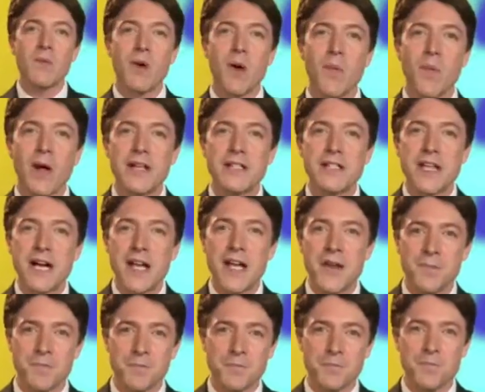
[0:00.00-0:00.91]
Well
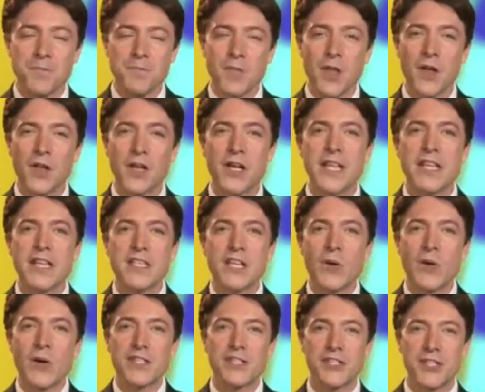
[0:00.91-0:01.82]
done. Not an easy
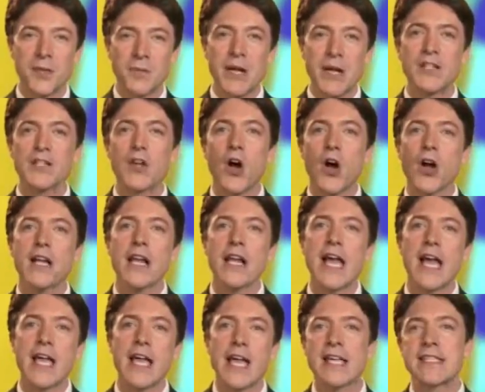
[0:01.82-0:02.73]
question. A
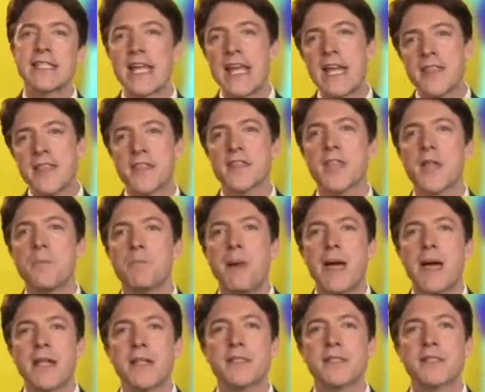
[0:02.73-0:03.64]
dogleg is anything that
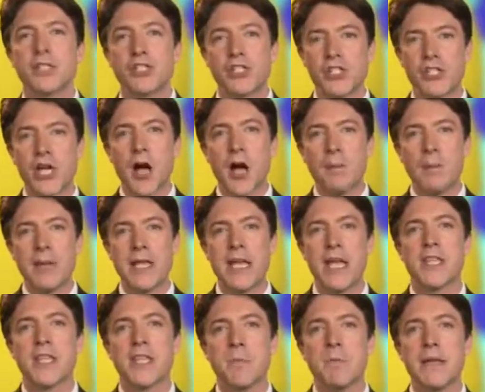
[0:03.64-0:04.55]
bends
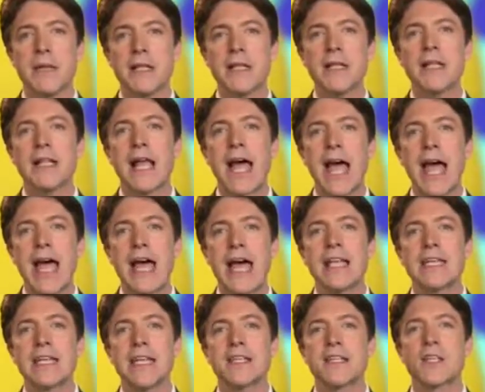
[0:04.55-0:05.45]
sharply in the middle
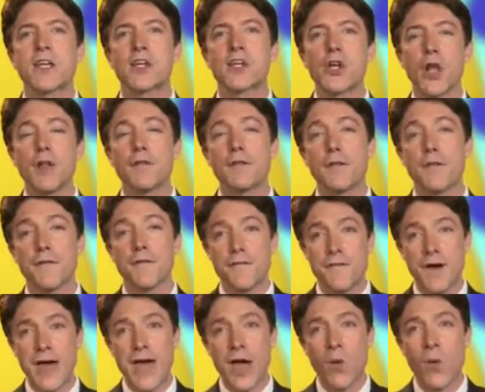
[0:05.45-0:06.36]
and is a golf
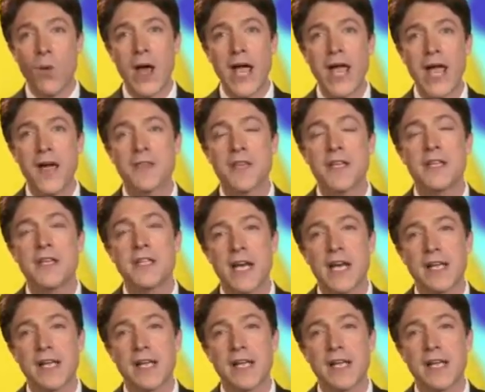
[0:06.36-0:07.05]
fairway that